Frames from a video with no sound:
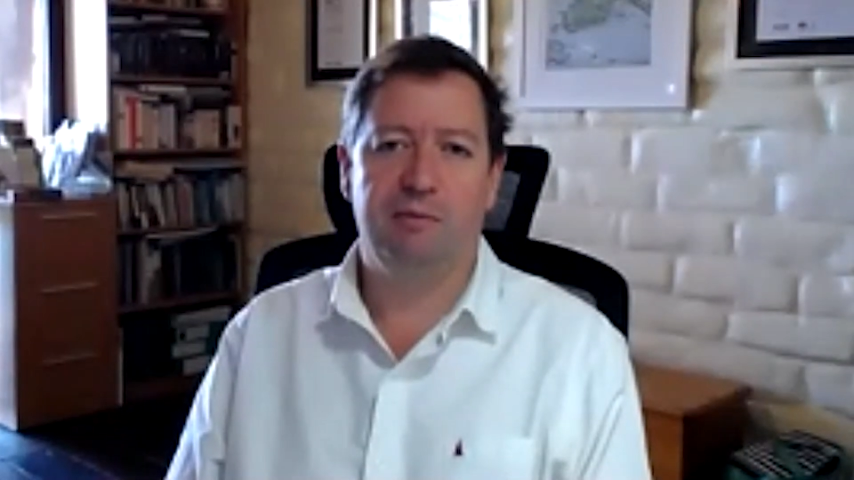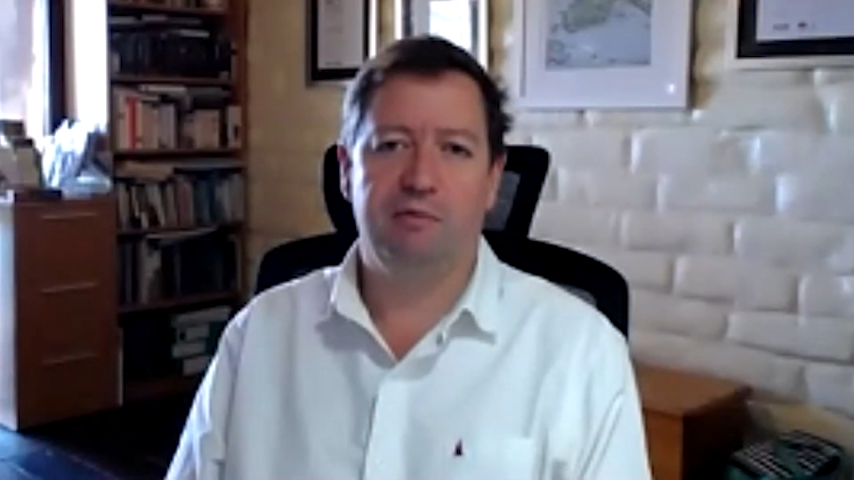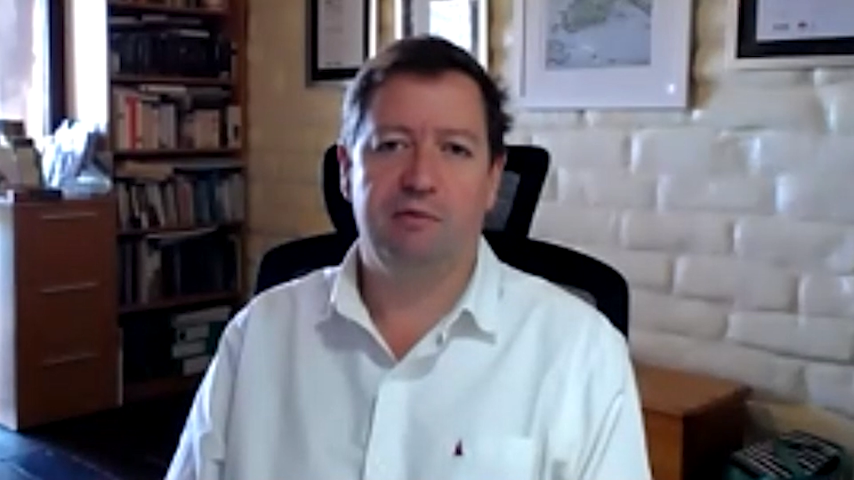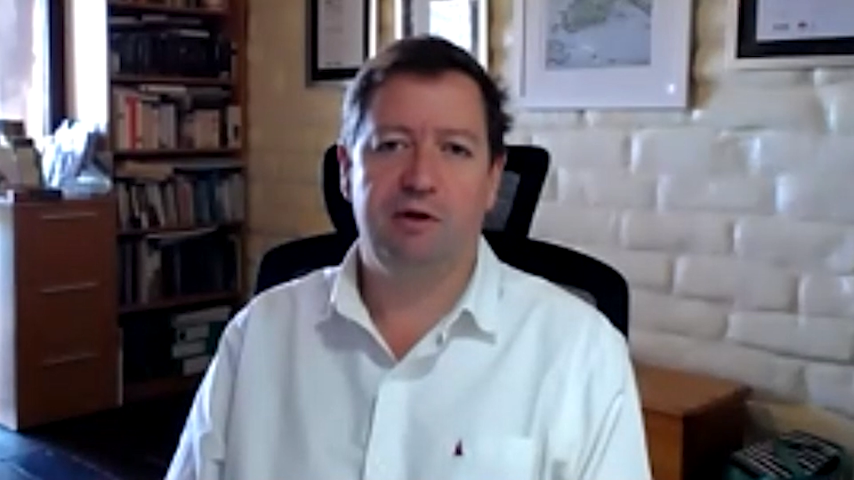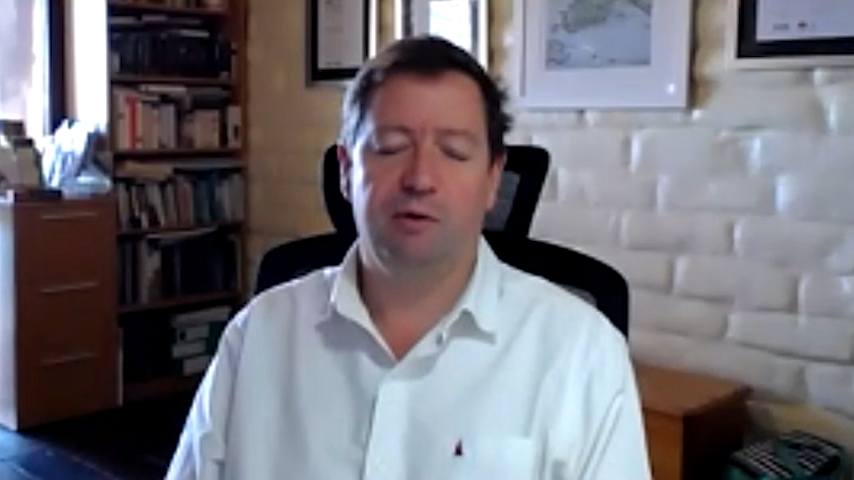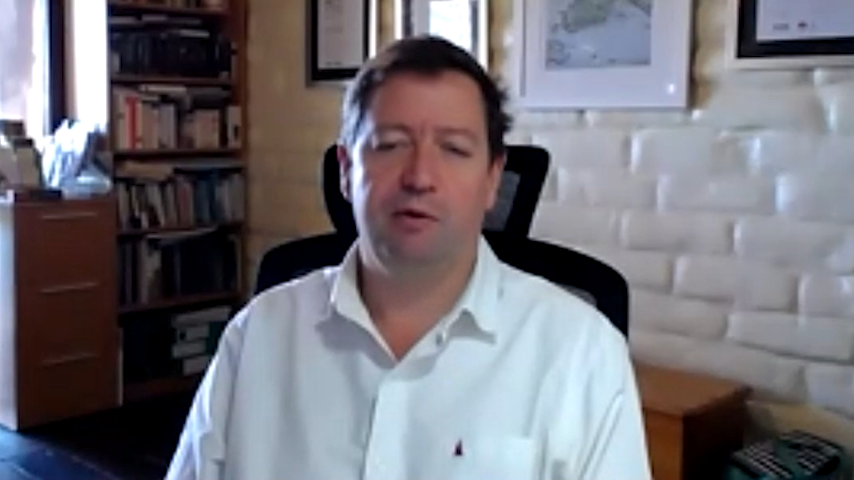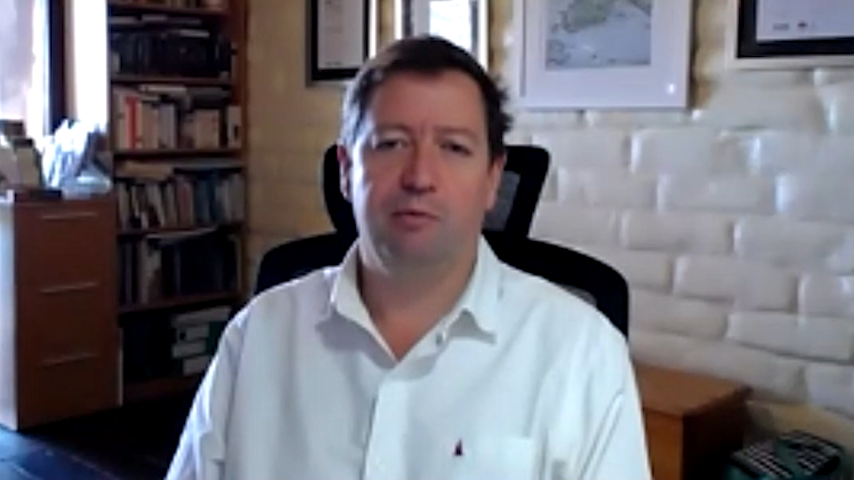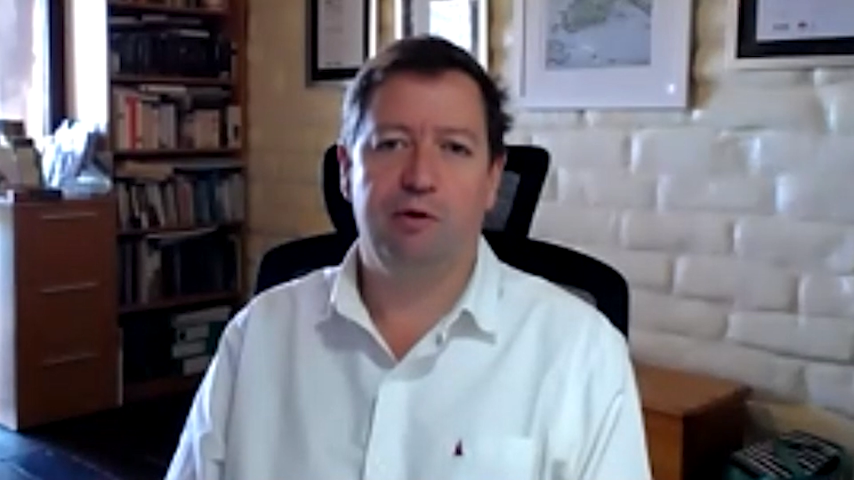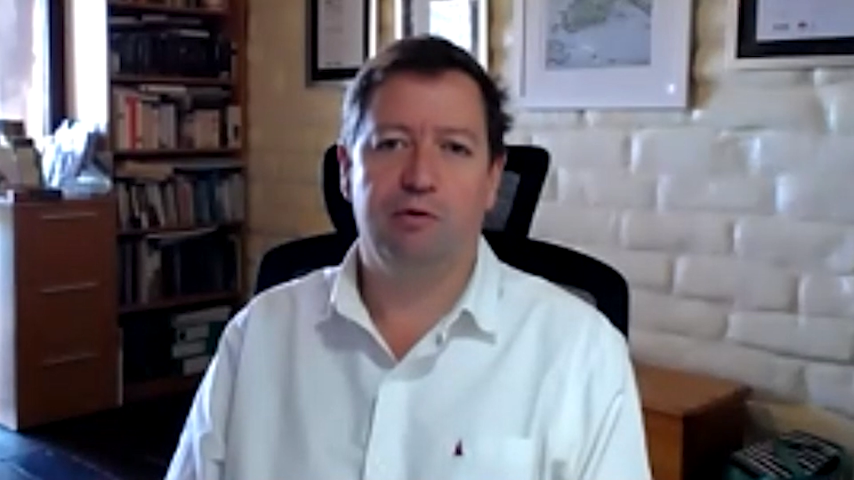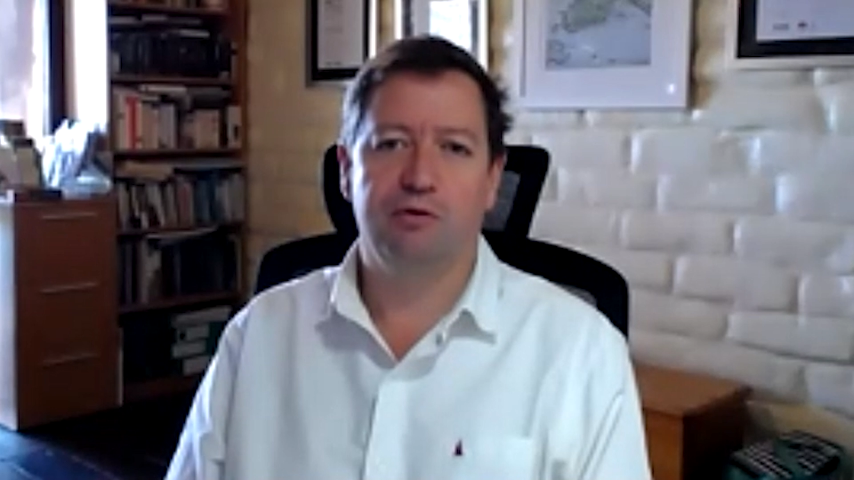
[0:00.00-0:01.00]

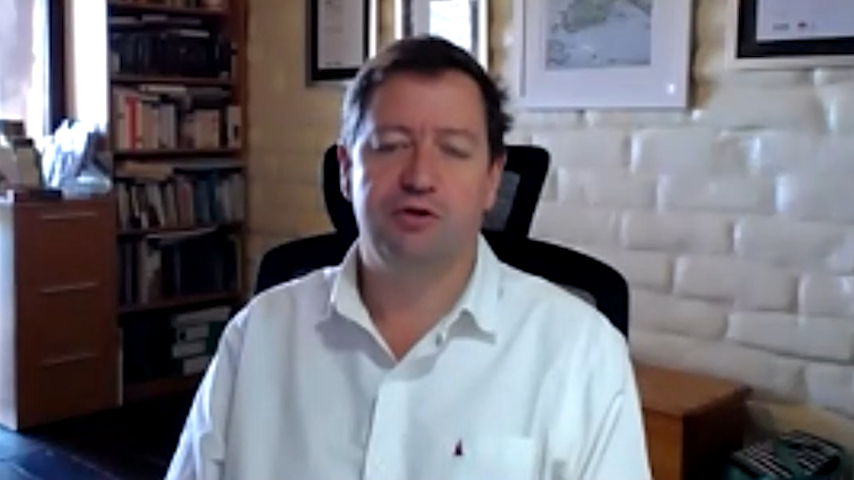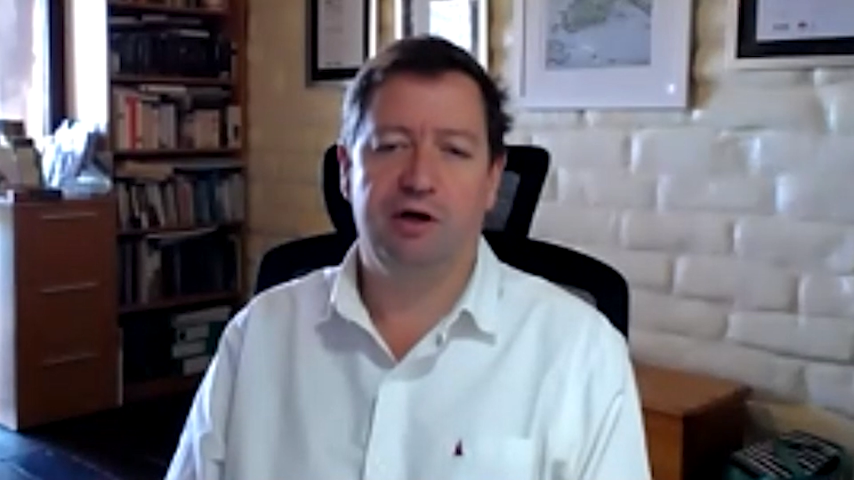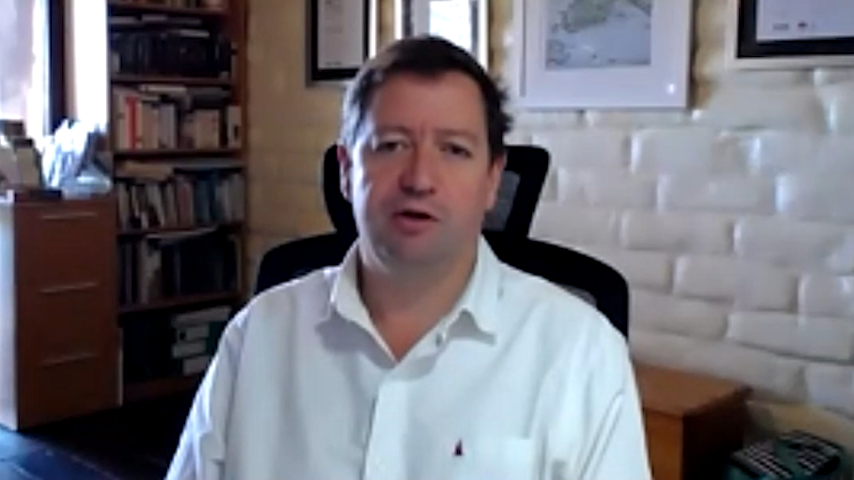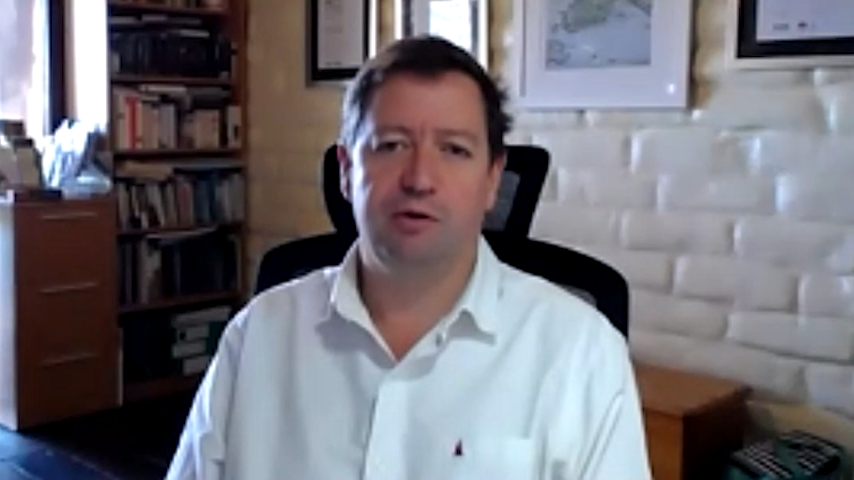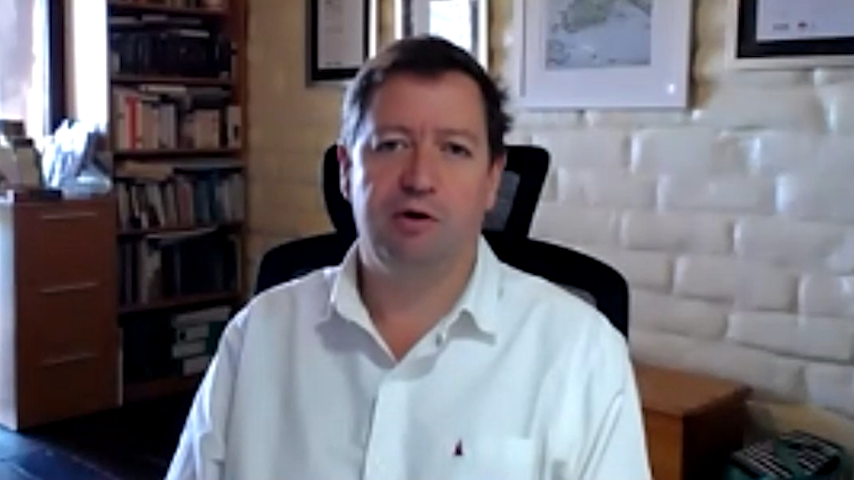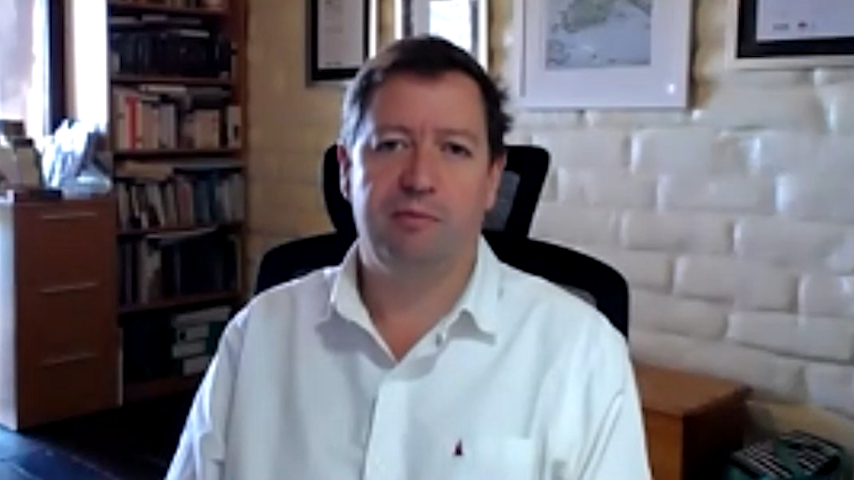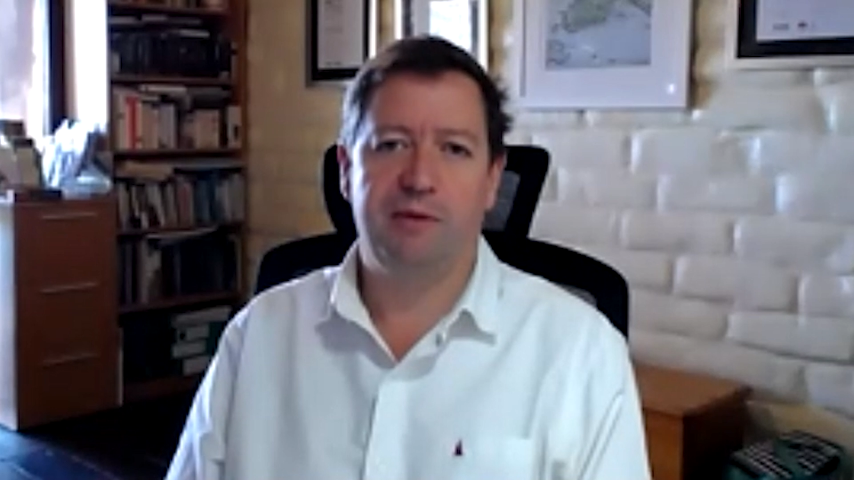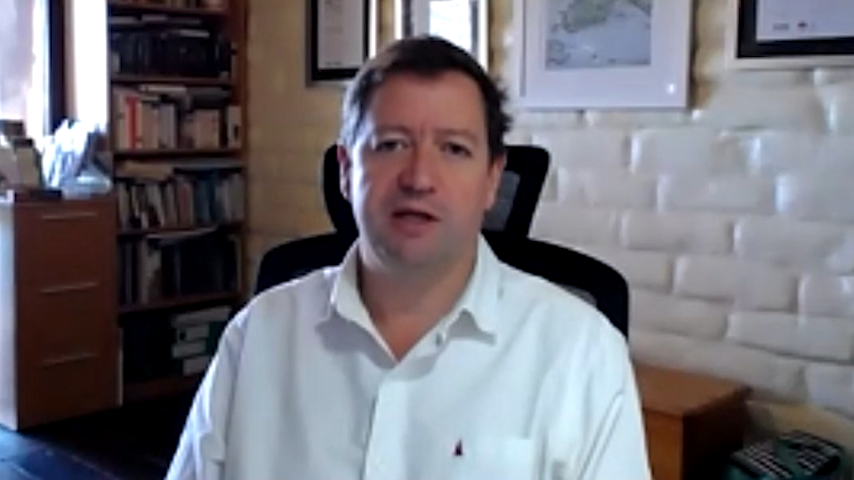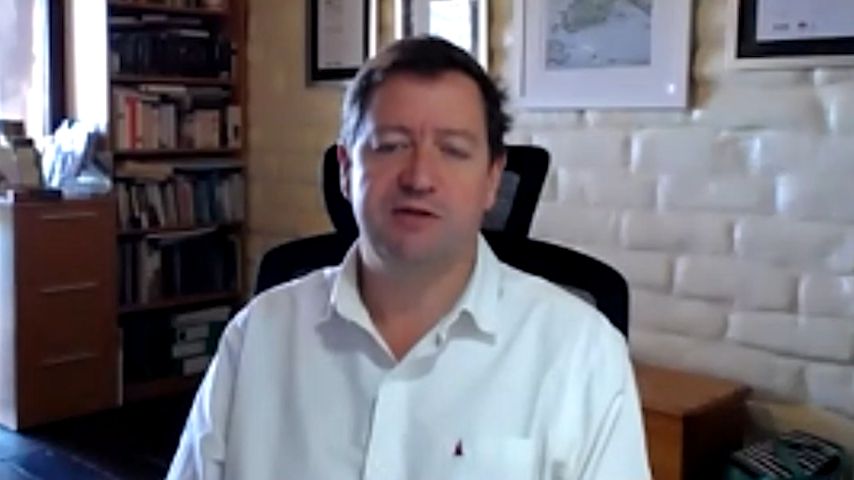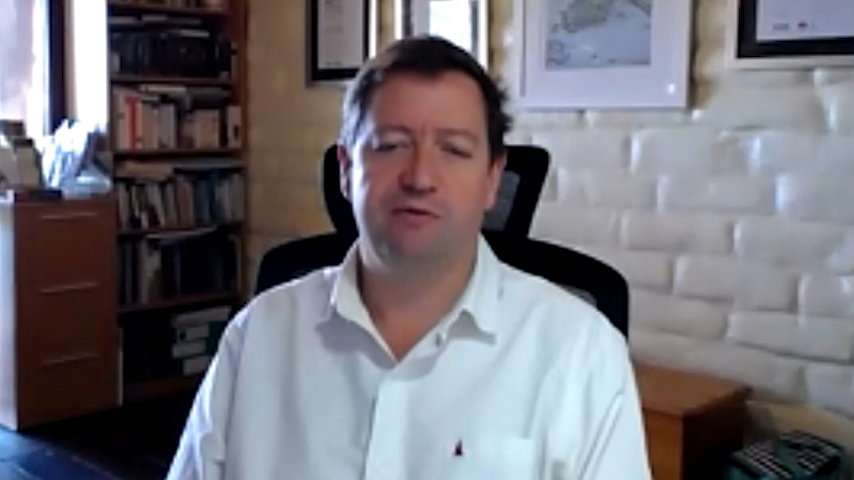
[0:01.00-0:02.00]
And we all try and
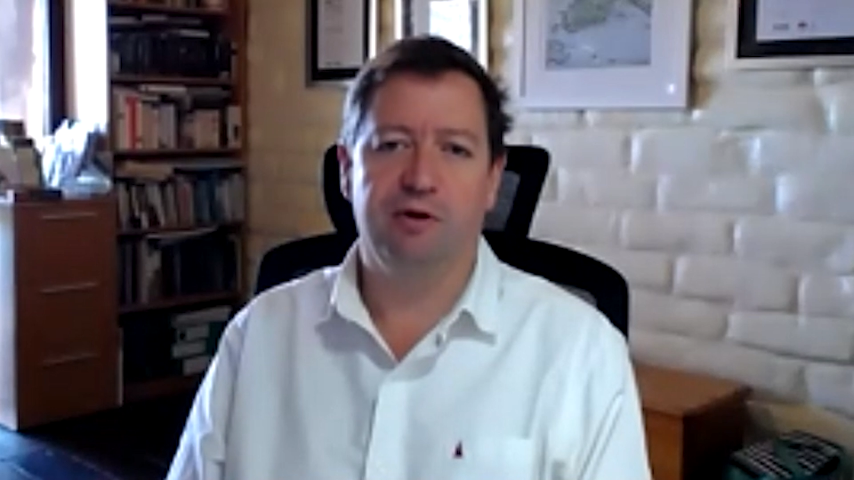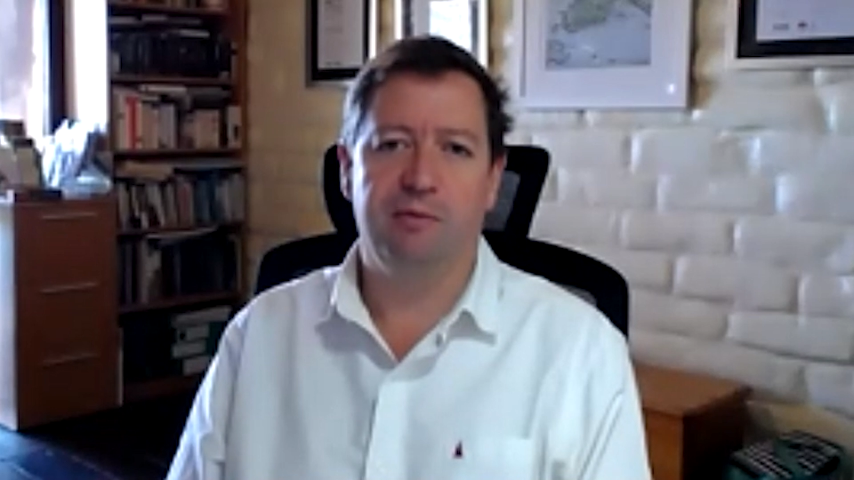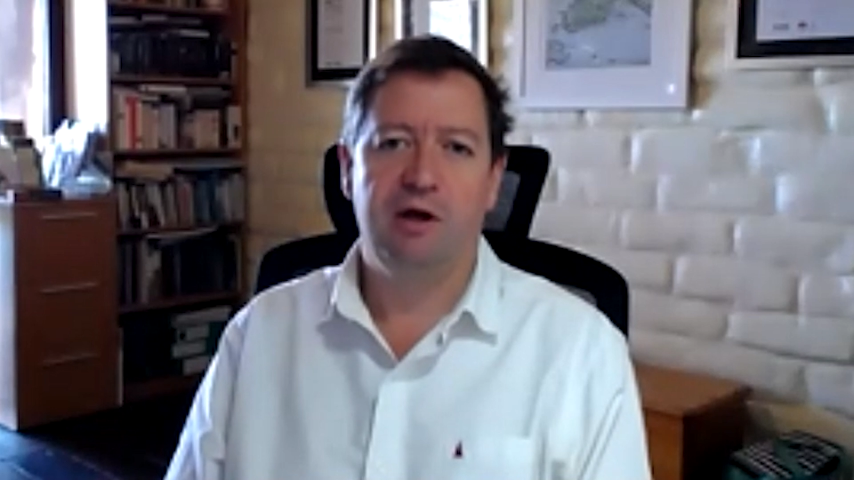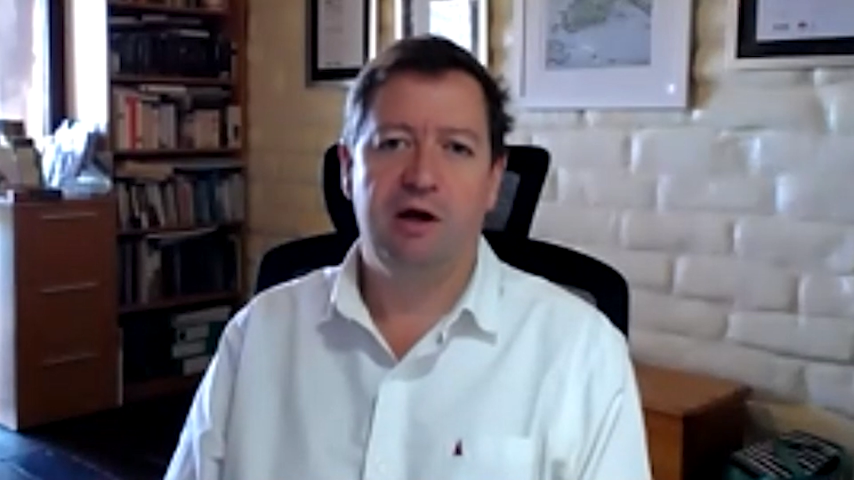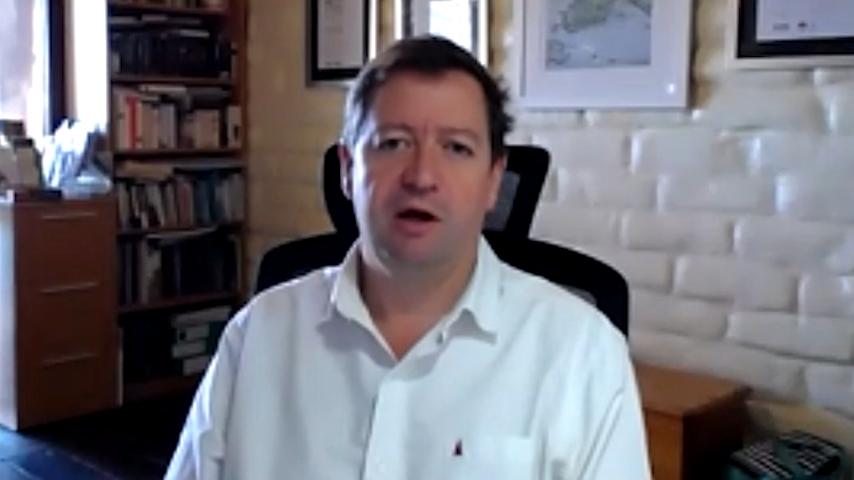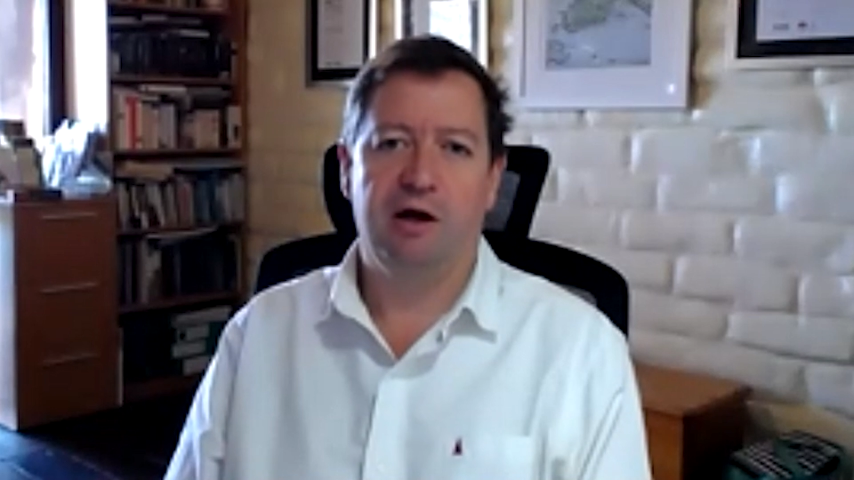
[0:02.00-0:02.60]
do our best for them.